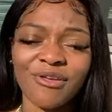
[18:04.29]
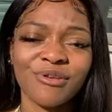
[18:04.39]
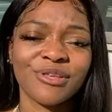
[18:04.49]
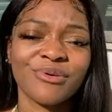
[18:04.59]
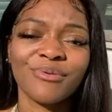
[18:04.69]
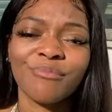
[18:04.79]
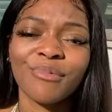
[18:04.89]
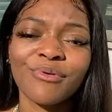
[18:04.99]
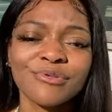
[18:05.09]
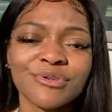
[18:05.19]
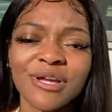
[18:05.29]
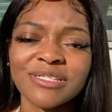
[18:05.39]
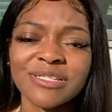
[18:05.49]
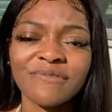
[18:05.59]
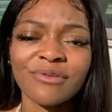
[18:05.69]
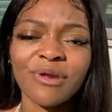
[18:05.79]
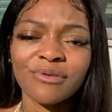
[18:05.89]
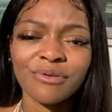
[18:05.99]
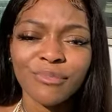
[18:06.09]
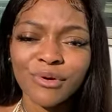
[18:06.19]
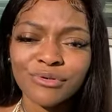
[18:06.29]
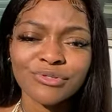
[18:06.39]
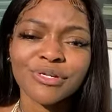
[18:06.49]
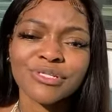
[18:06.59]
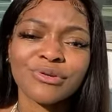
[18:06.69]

You can do mudras, if you know the mudras.